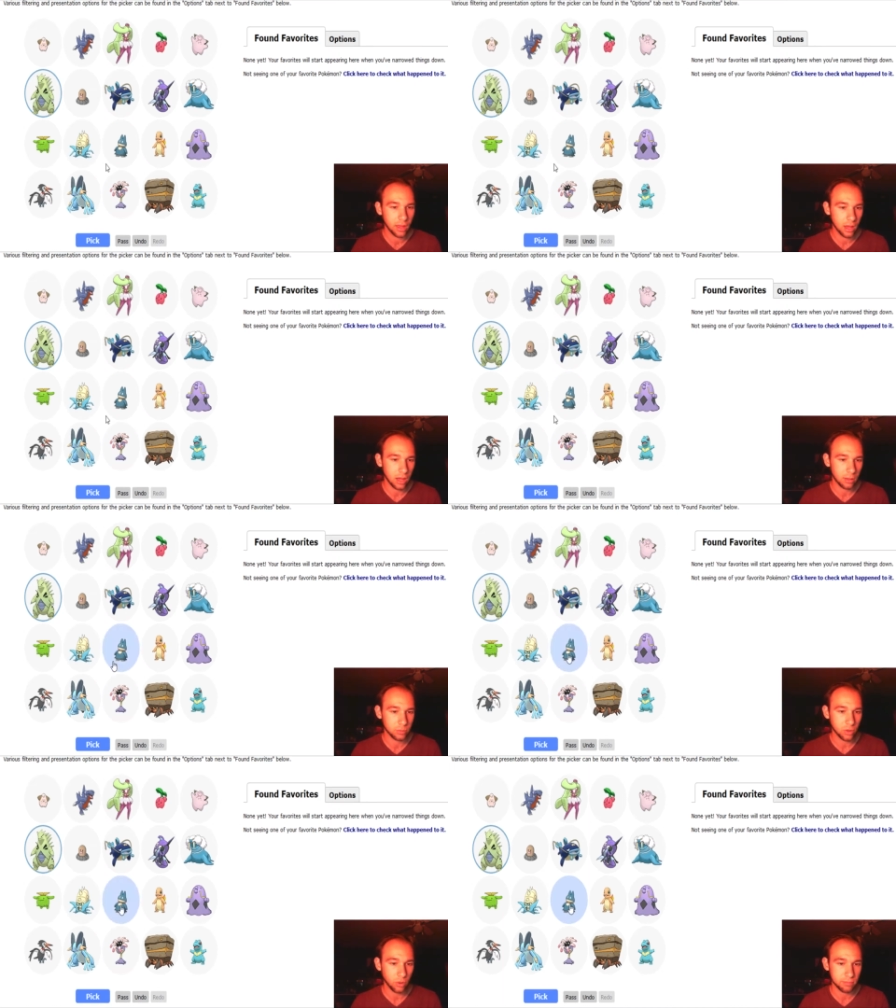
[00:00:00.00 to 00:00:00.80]
Um, we'll
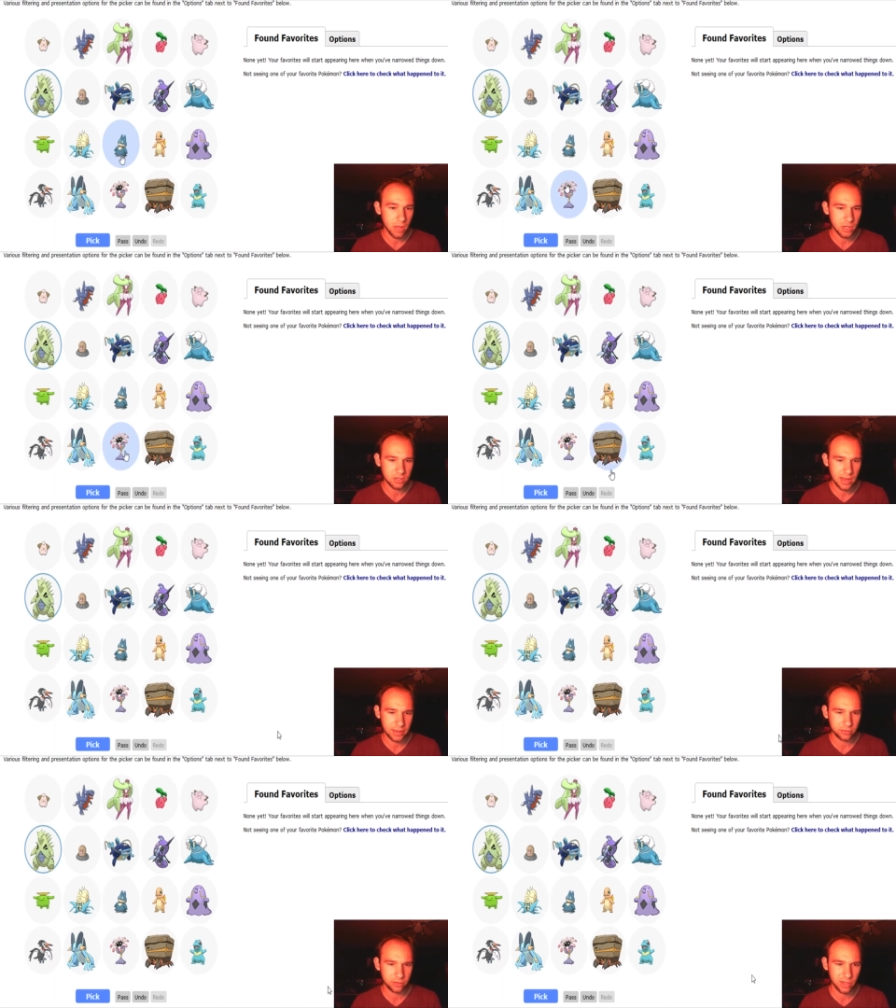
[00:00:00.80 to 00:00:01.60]
go with
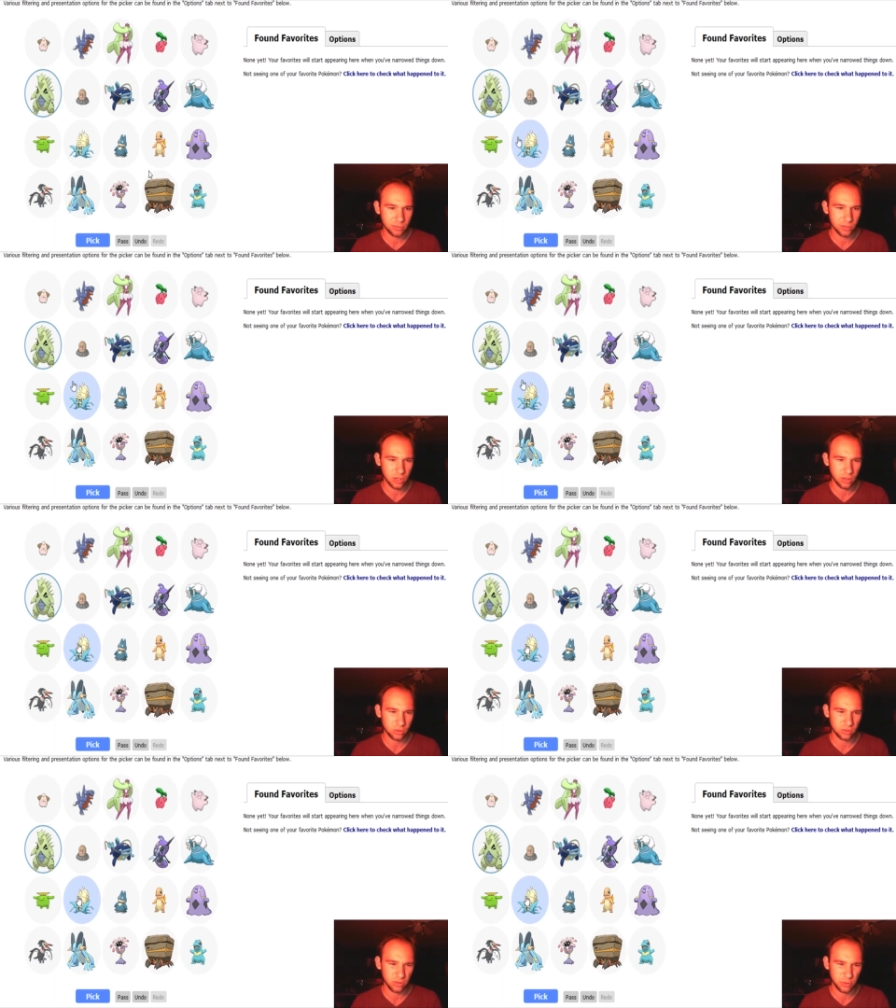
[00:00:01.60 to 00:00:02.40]
Munchlax, and we'll go.
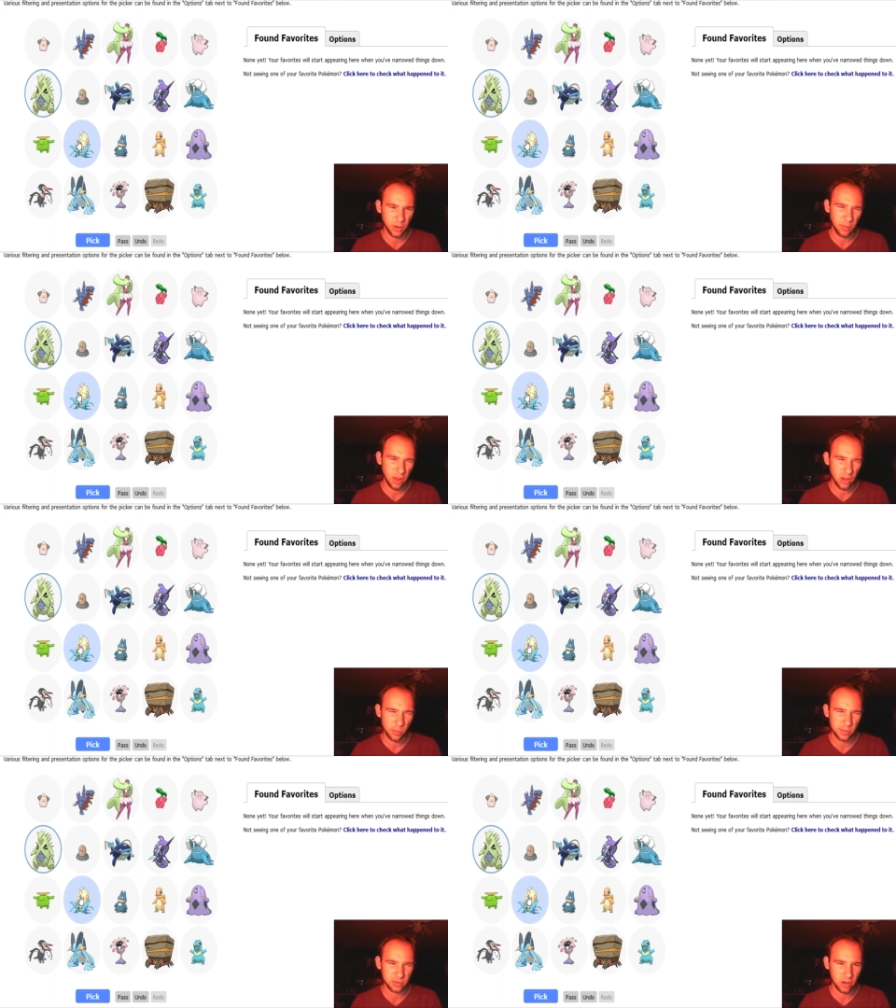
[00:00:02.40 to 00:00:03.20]
Do I want
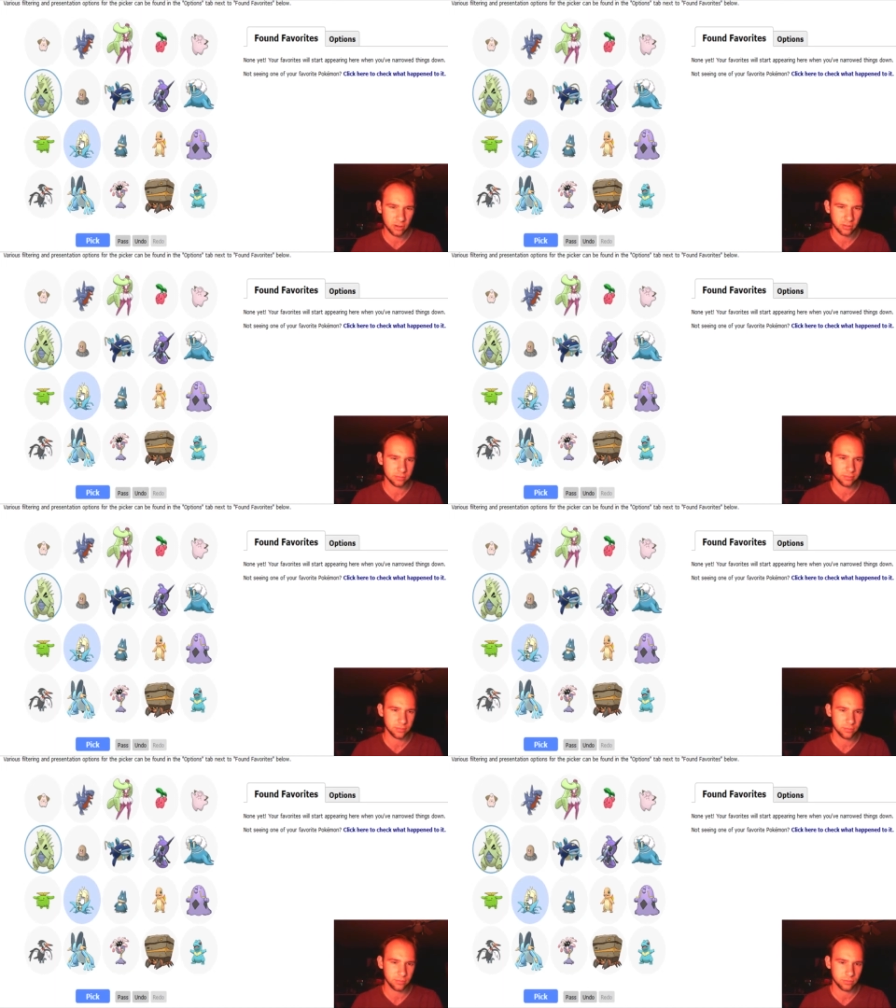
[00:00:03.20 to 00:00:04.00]
Omastar?
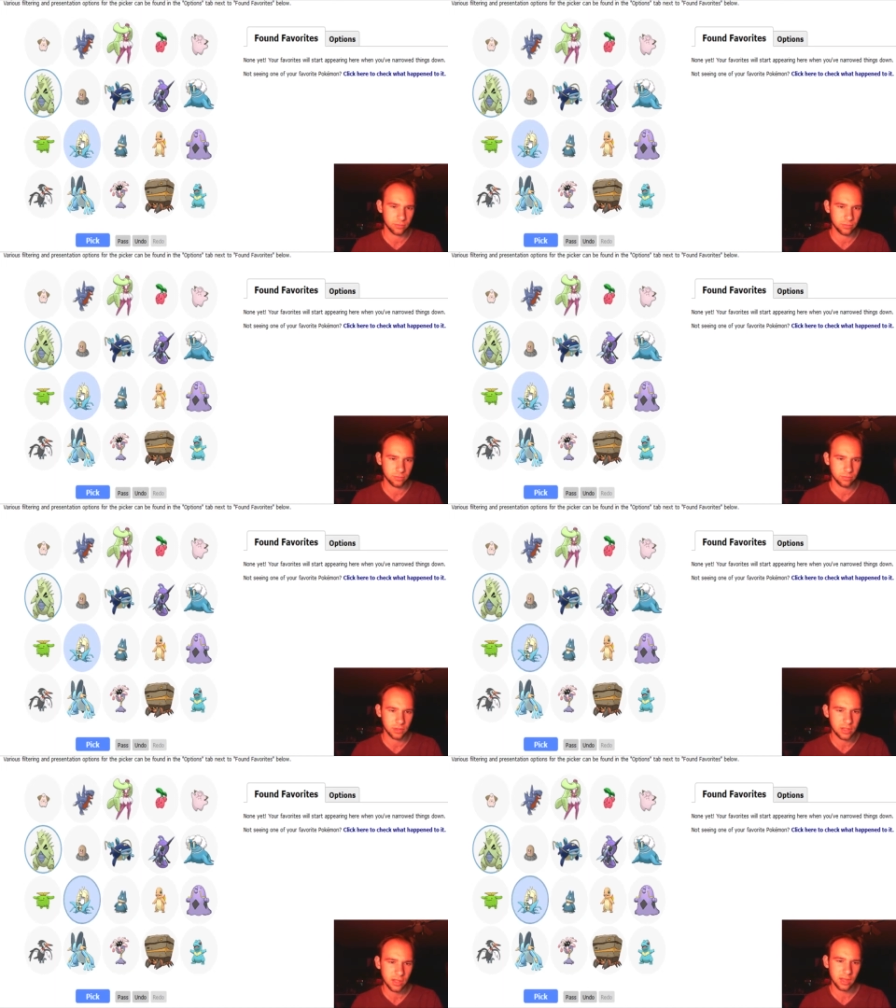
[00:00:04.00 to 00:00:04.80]

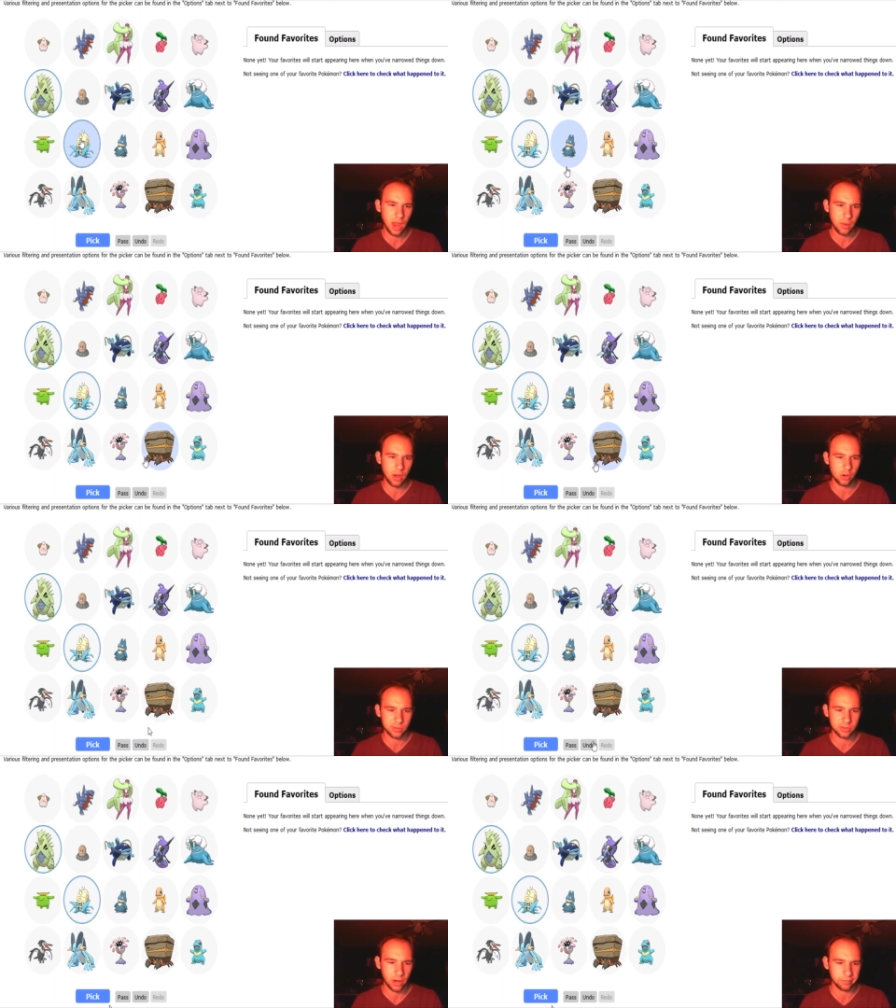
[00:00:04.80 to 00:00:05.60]
Yeah, I want
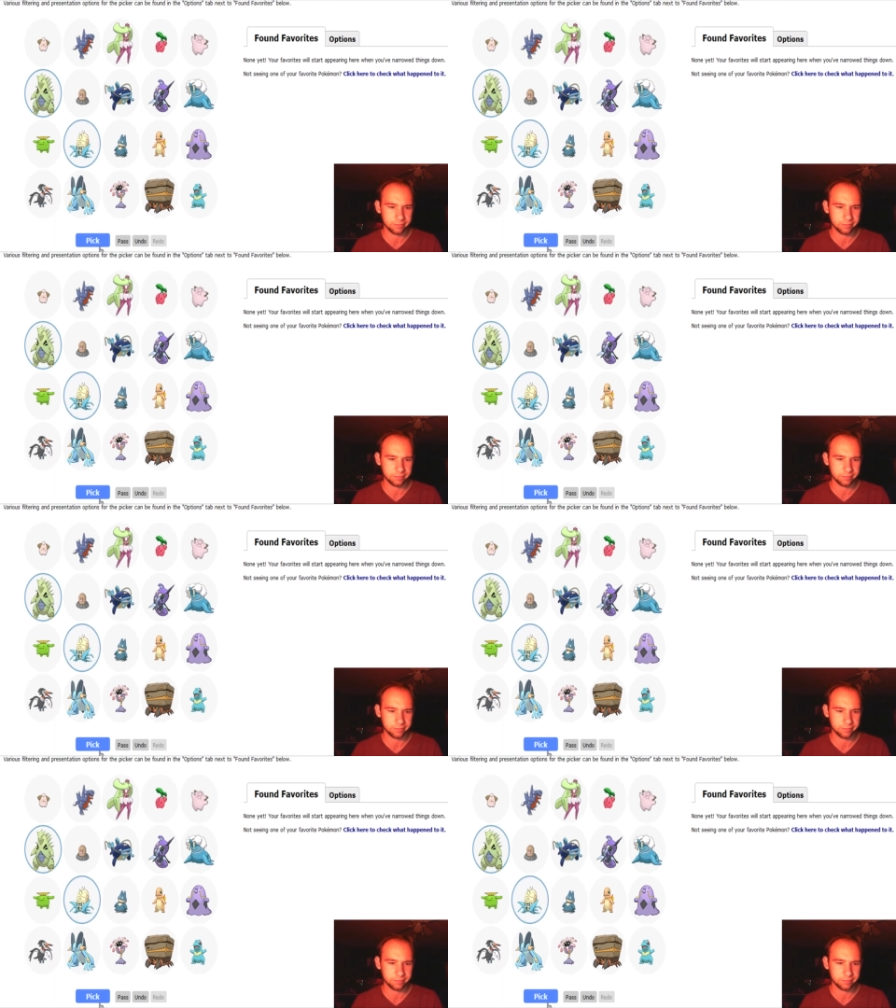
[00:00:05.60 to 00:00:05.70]
Omastar.